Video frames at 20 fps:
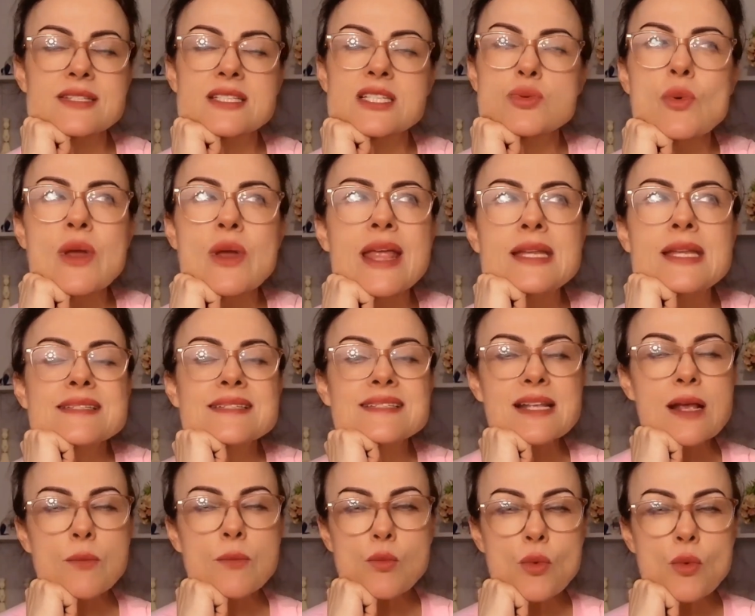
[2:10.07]
It's when
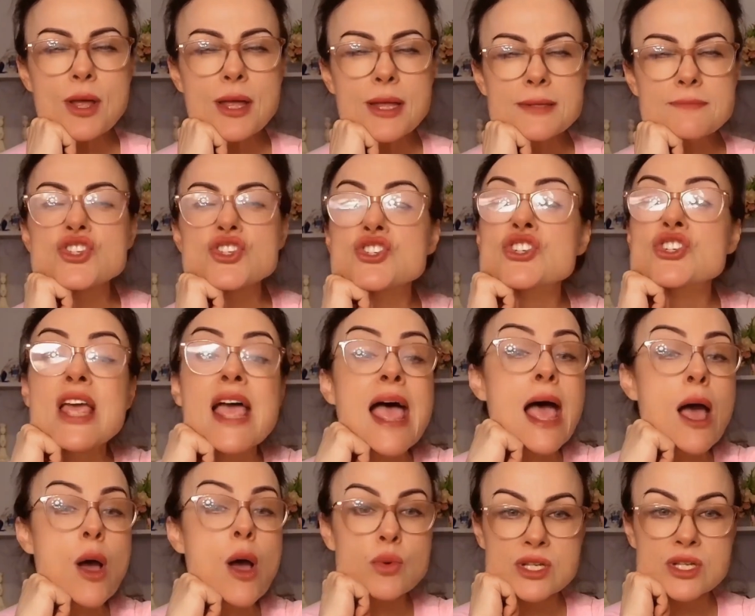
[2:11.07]
someone
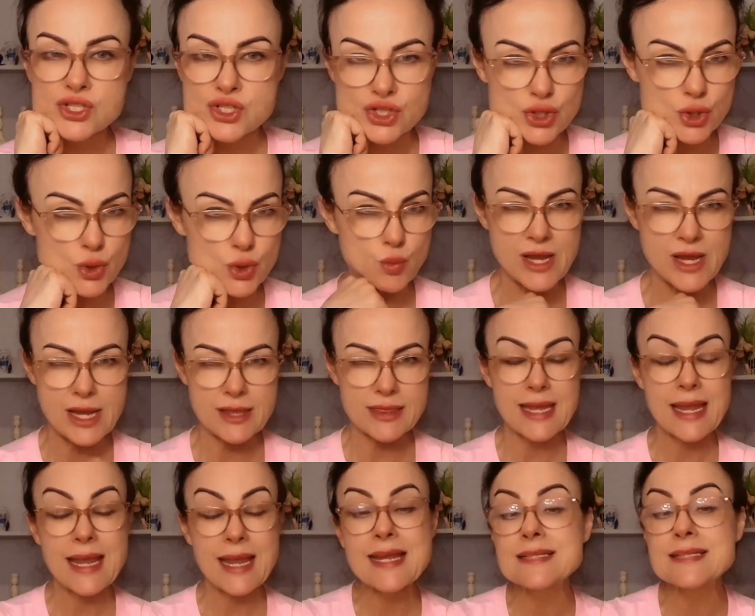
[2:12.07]
showers you with
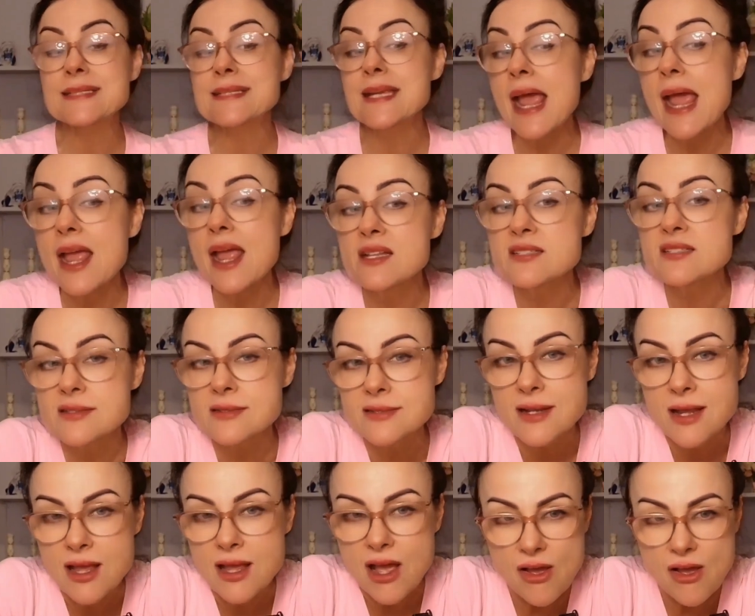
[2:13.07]
intense
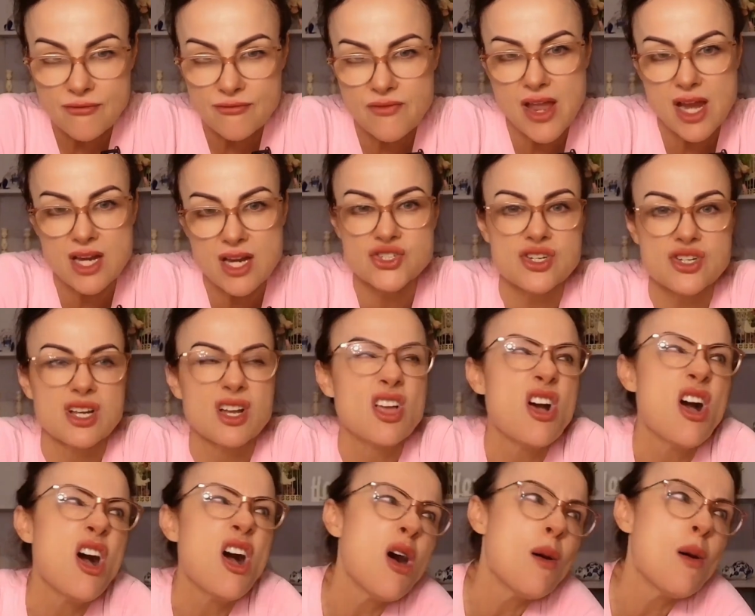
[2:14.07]
affection,
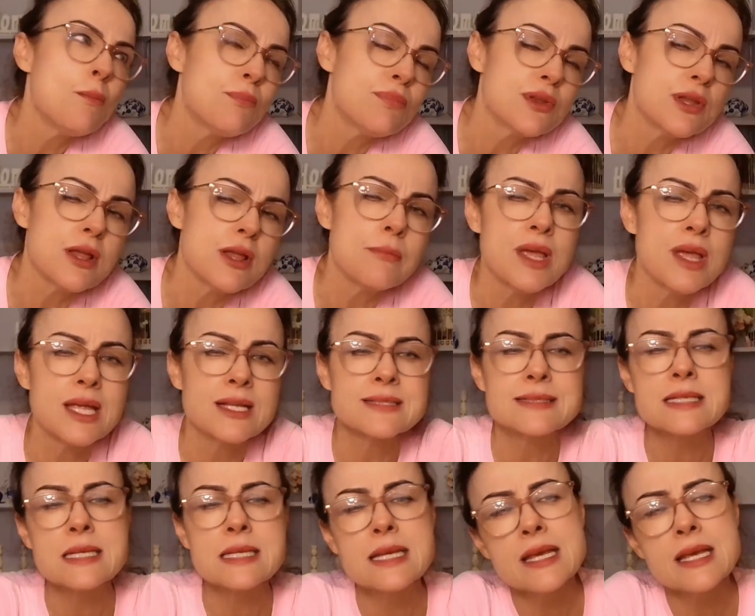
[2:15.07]
compliments,
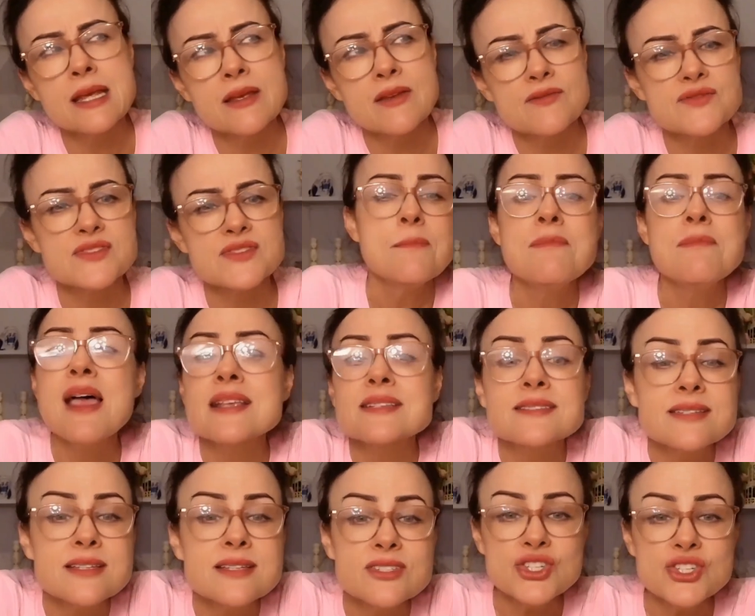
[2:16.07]
gifts,
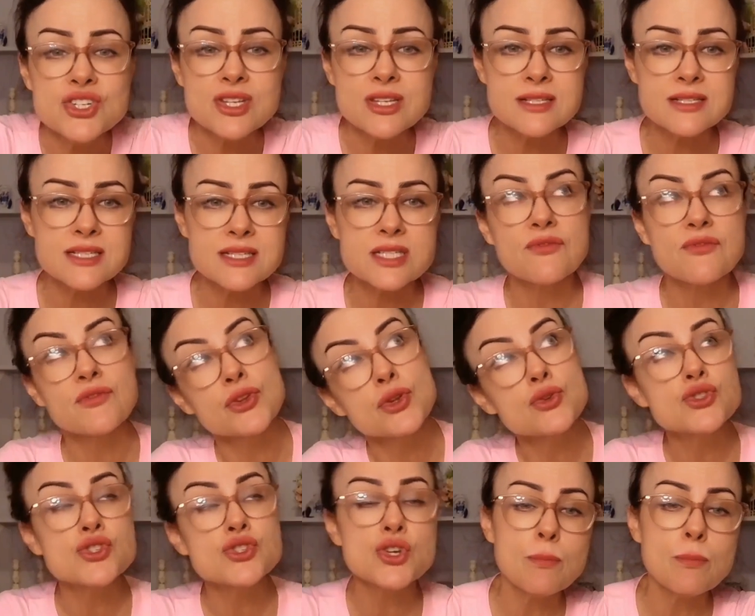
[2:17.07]
messages,
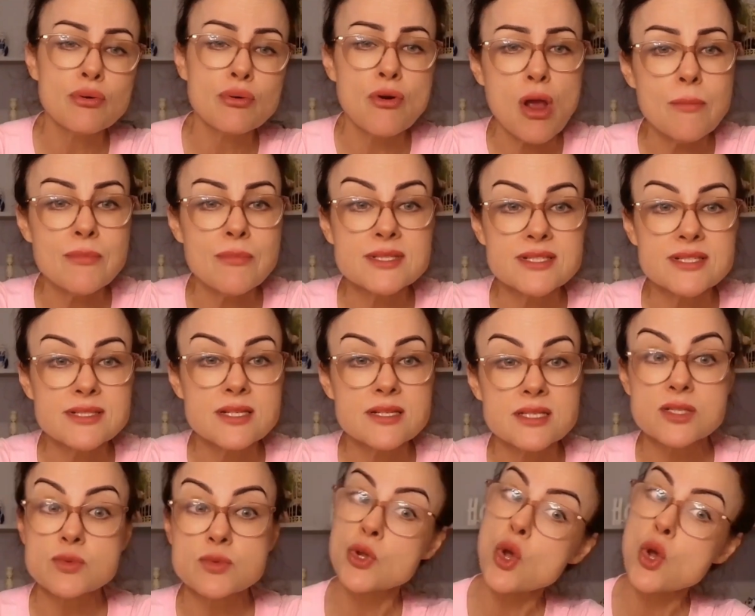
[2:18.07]
future
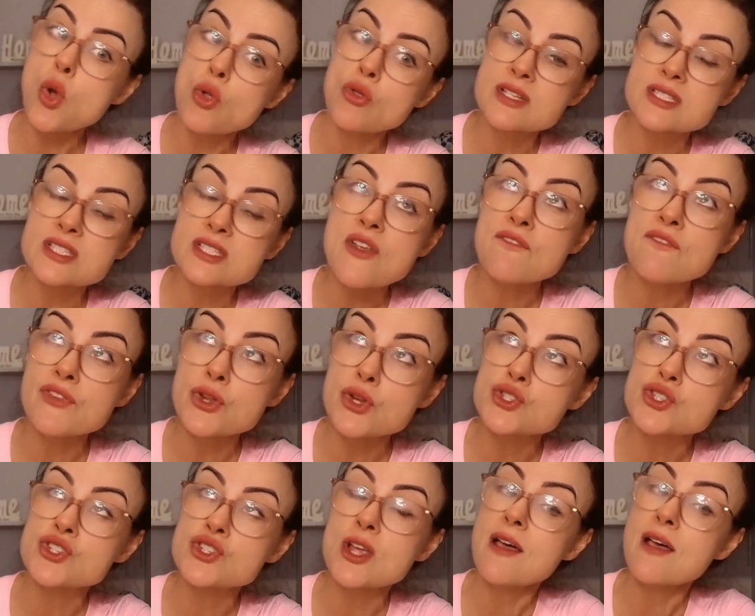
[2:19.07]
promises. We call this
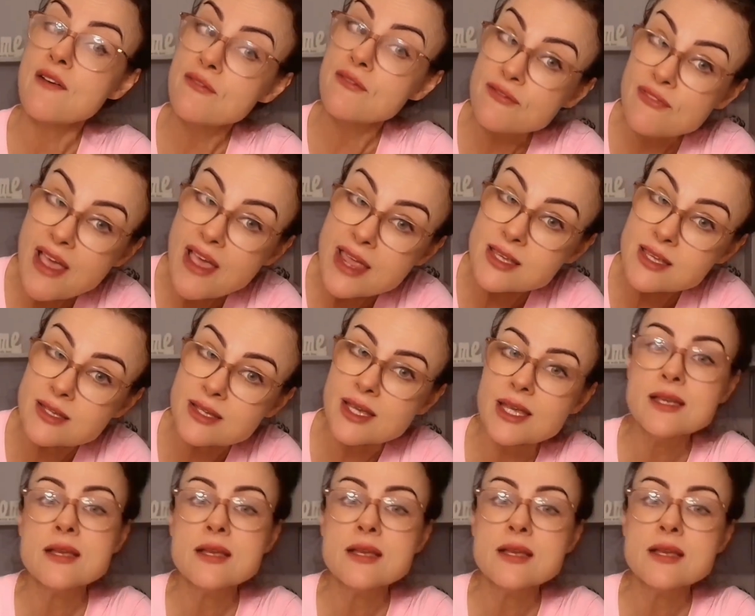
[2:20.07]
future faking,